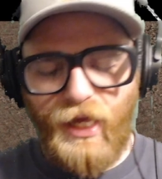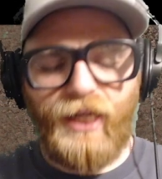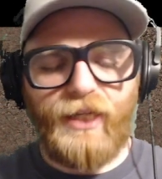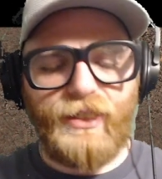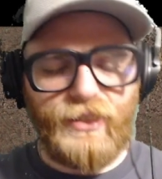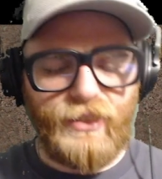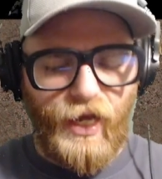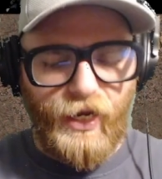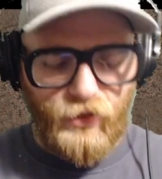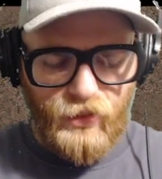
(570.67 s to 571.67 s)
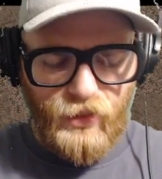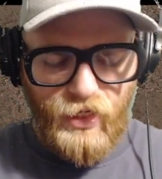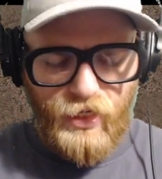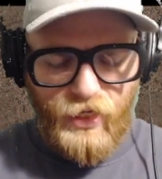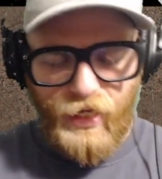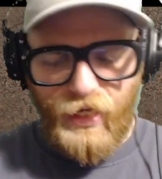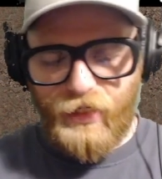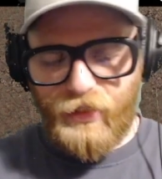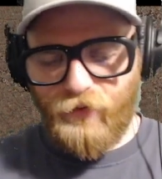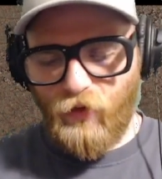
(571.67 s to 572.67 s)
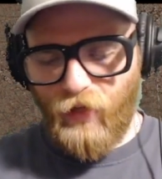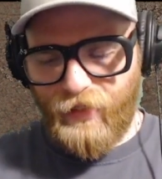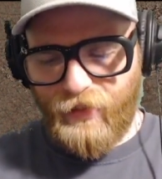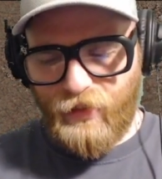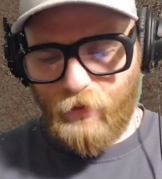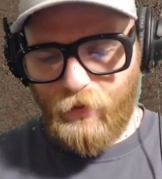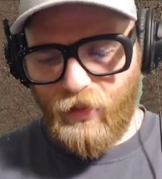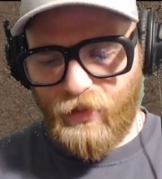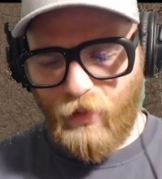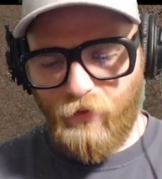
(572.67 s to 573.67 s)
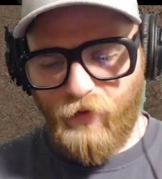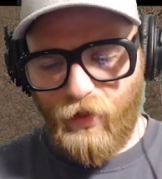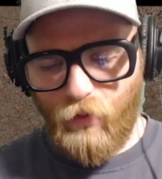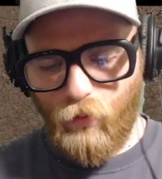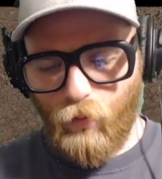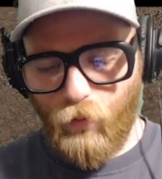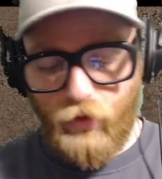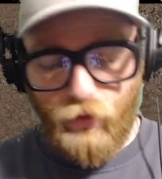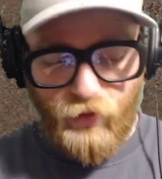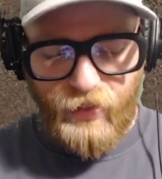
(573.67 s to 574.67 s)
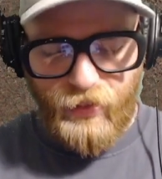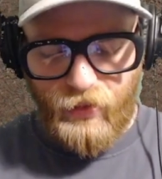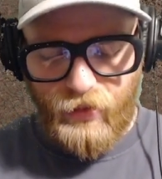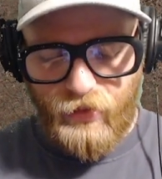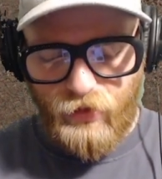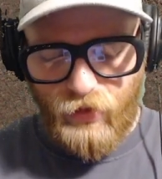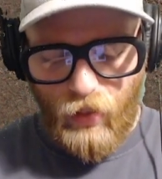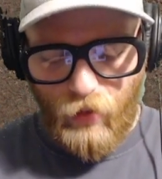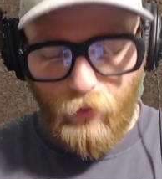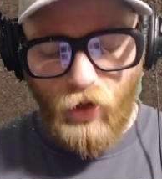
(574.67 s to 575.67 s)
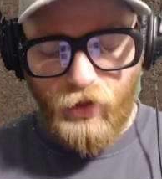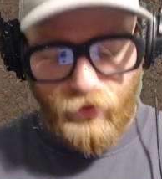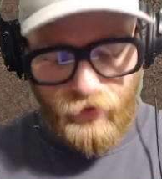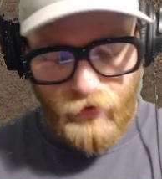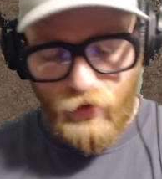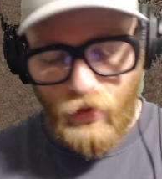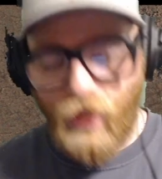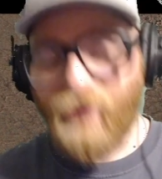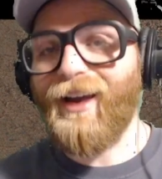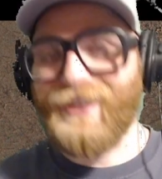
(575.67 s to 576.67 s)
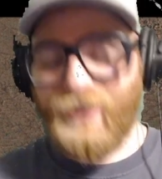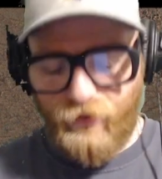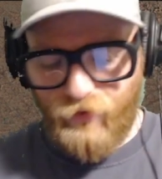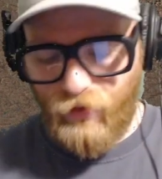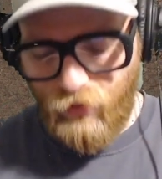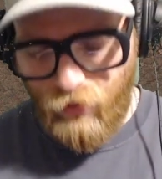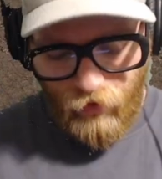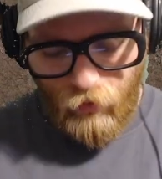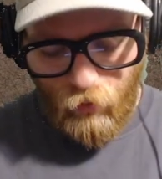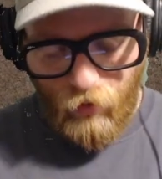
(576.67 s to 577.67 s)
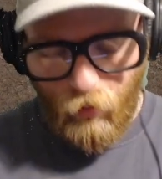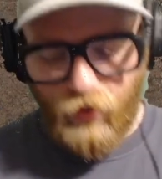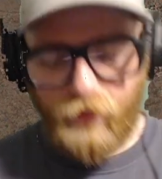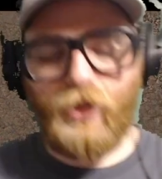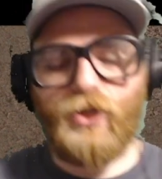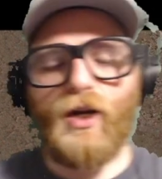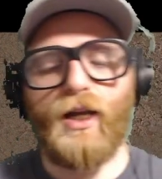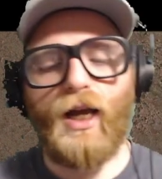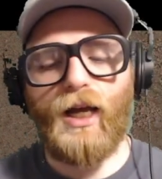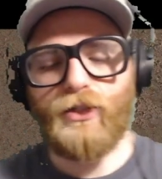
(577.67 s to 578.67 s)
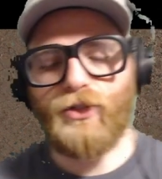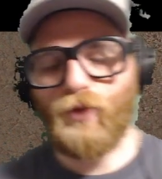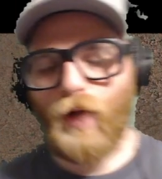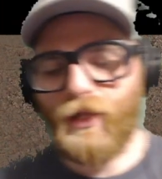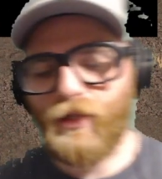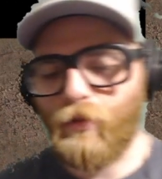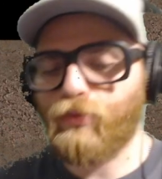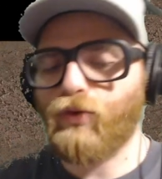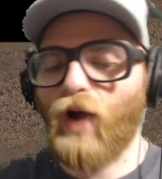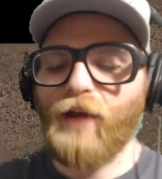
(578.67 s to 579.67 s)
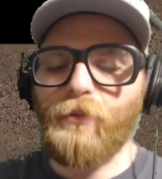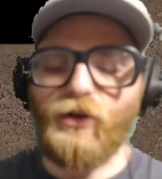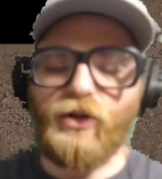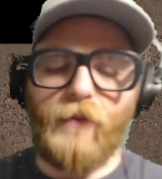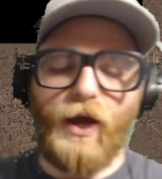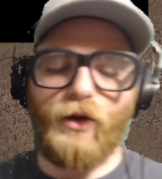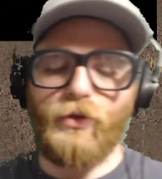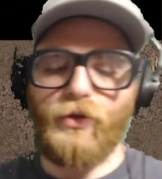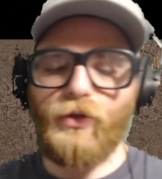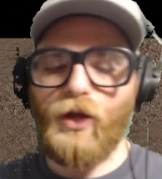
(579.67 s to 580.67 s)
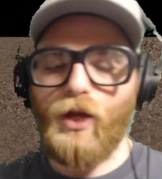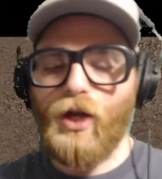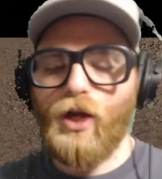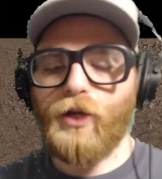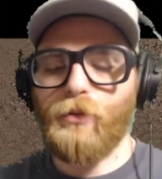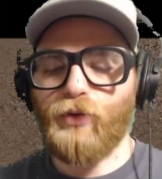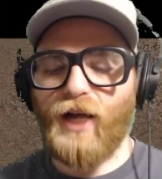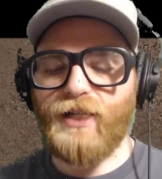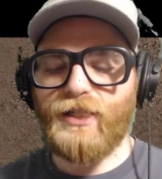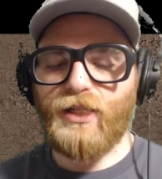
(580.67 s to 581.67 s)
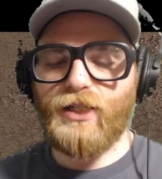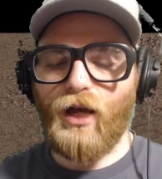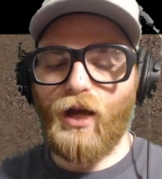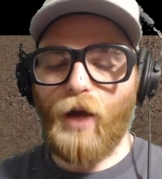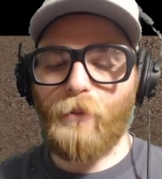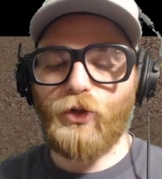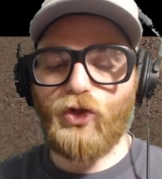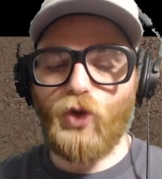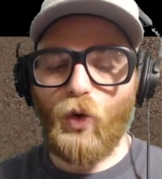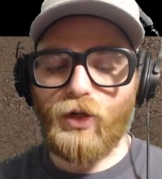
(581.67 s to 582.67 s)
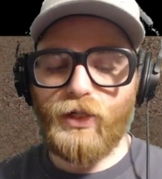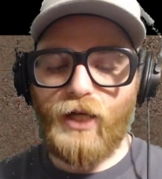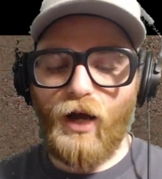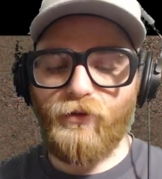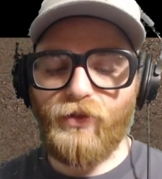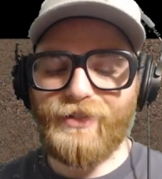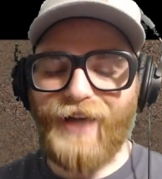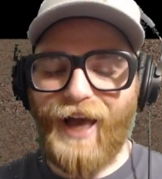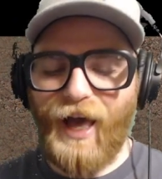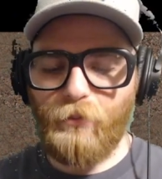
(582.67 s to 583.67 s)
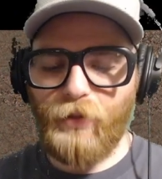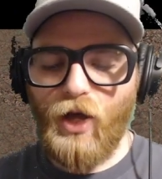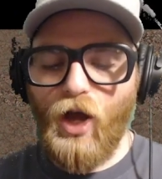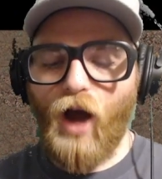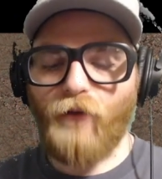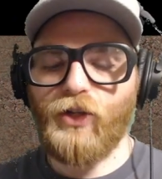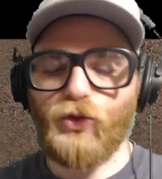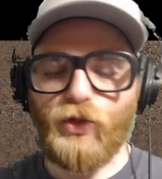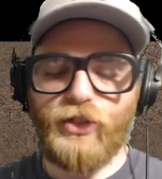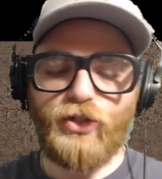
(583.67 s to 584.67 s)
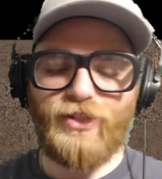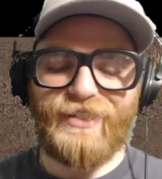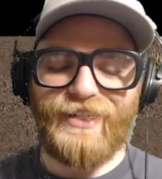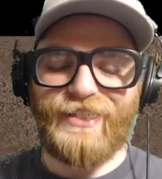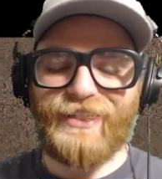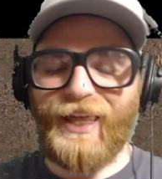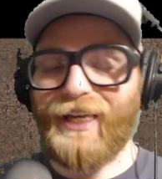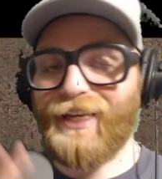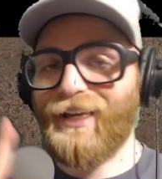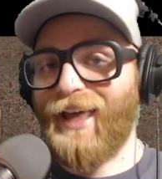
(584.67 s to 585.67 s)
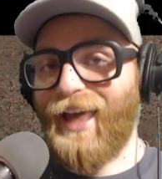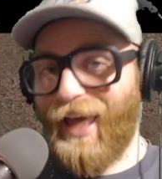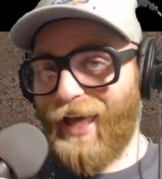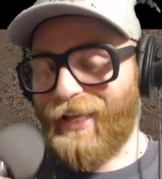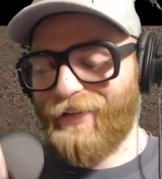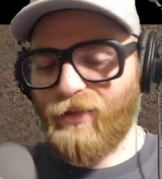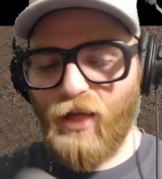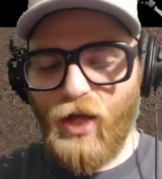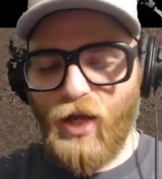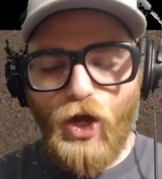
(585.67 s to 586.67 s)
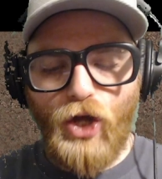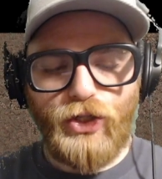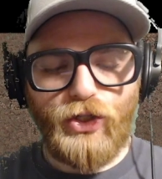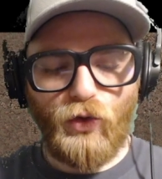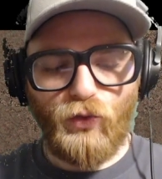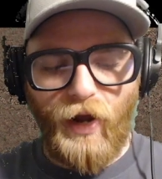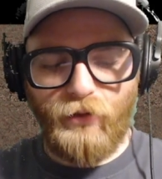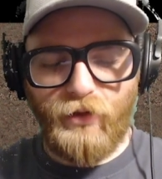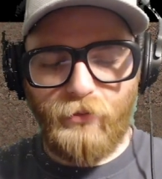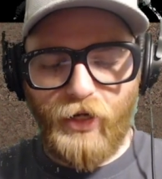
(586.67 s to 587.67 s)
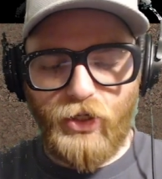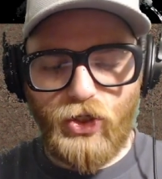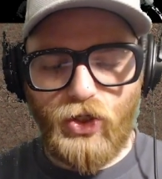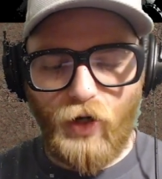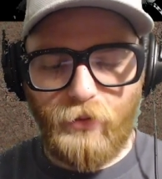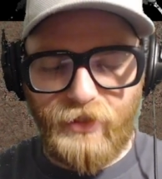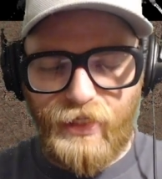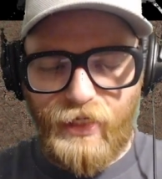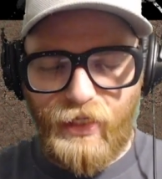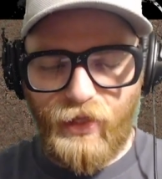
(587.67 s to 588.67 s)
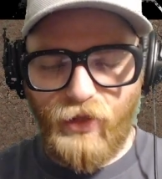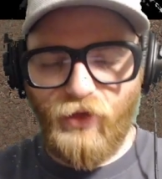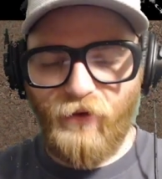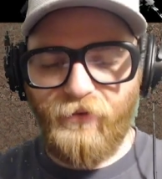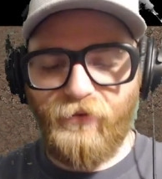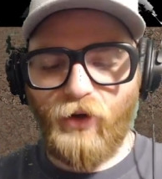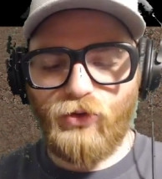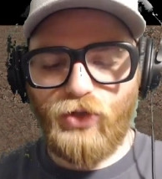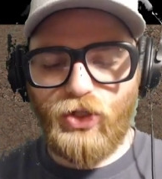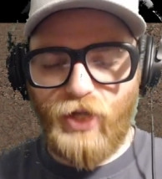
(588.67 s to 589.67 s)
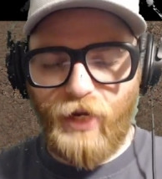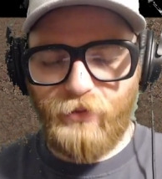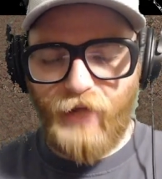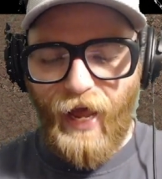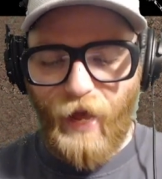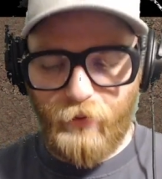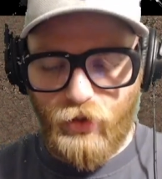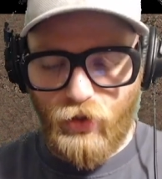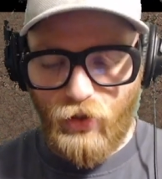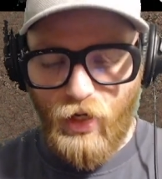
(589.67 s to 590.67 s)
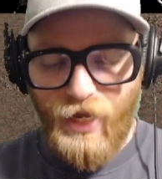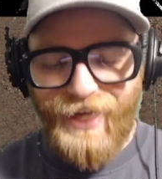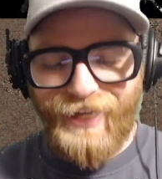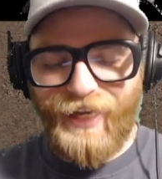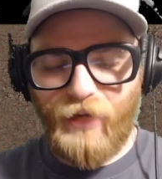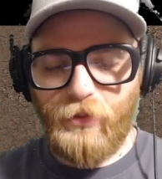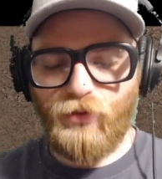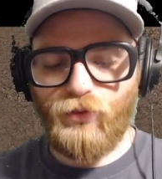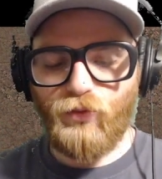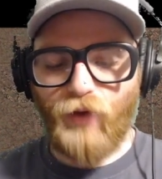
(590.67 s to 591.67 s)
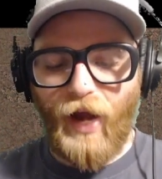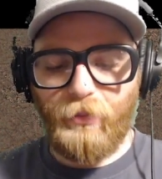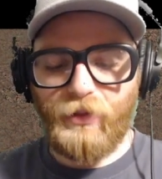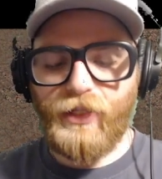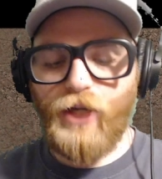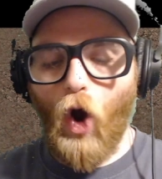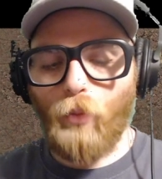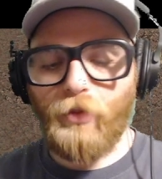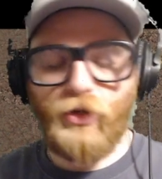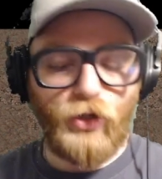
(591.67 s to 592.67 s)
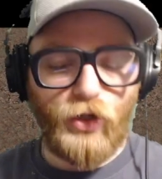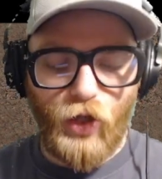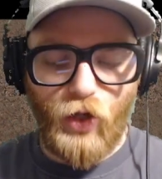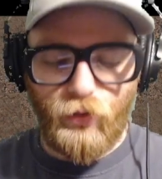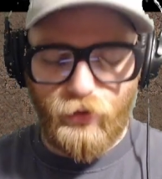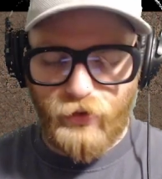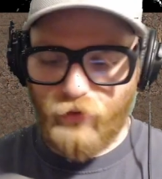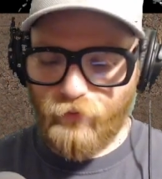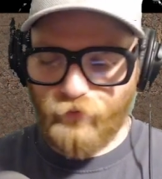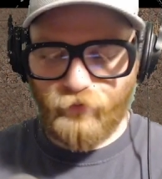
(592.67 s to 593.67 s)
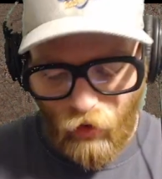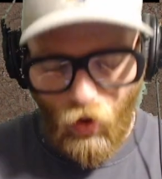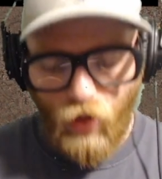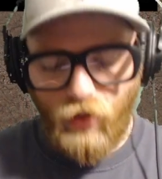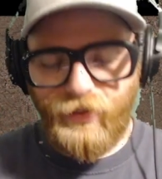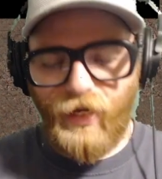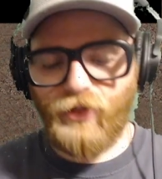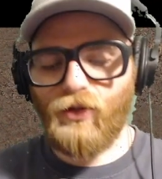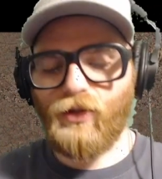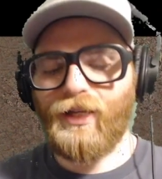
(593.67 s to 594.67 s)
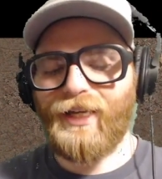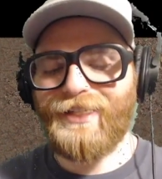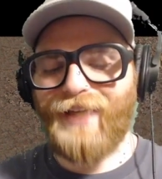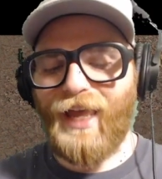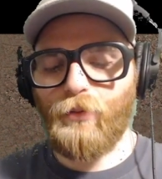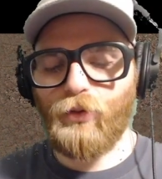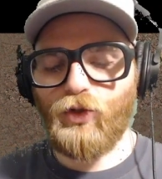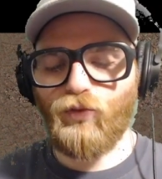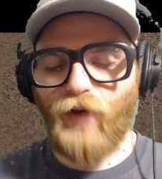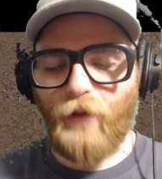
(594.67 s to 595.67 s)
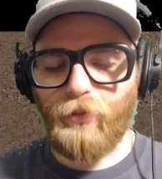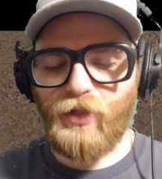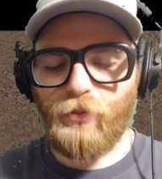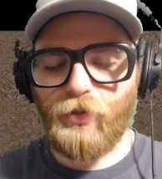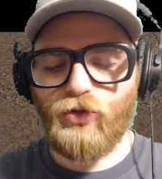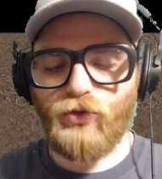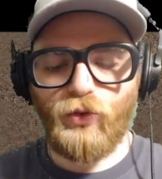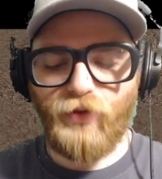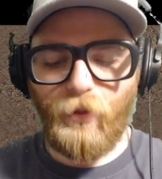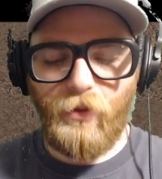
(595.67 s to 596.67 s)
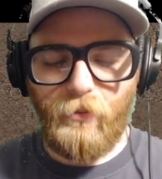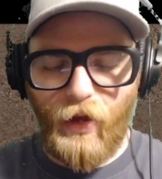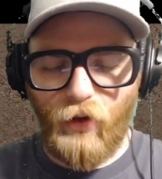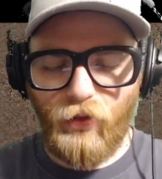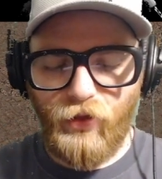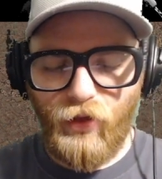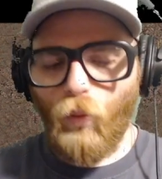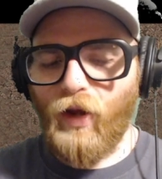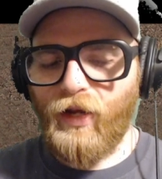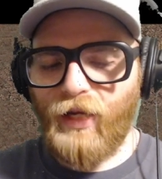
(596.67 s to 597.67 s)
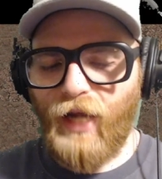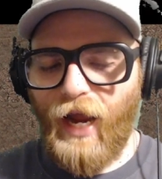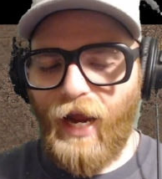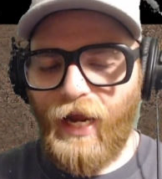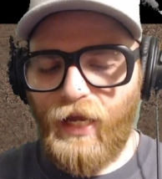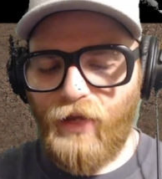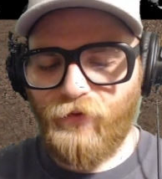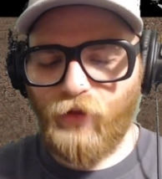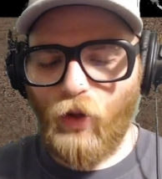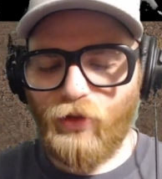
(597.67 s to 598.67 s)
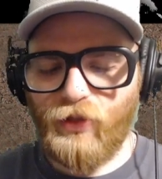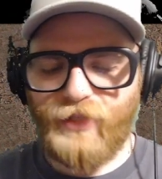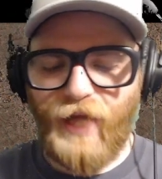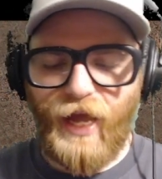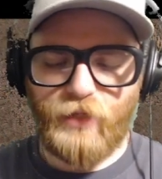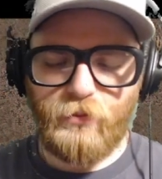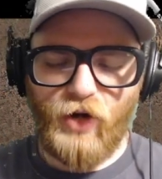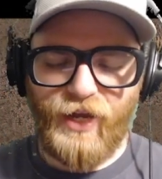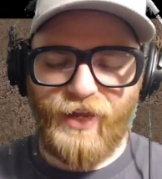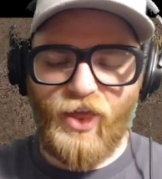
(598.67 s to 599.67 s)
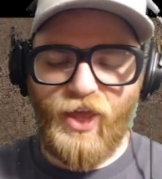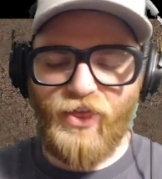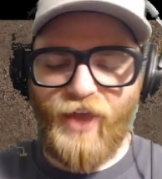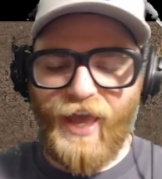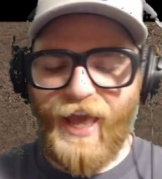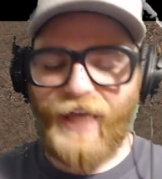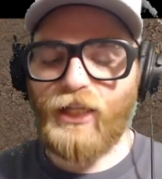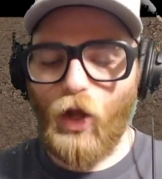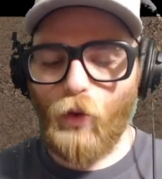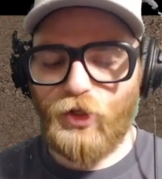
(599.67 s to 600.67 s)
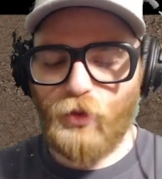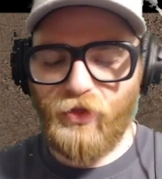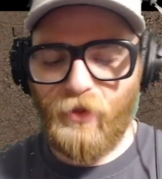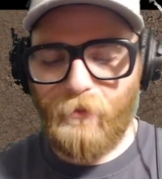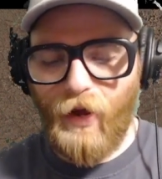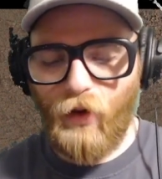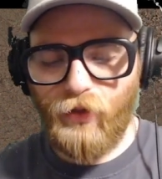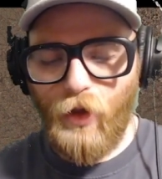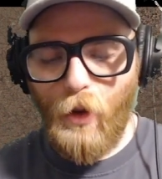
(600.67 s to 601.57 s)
in its entirety, in its full essence, because some of it, when you read it, is bonkers. Nuts, even. This one I wanted to make sure I got directly. The primary mouth comprises a majority of the top of the creature's disc-like head. Surrounded by sharp teeth, the funnel-shaped aperture can be rapidly opened or closed. A long tentacle is able to rapidly protrude from the mouth. When a floater attacks prey, the head lowers with the mouth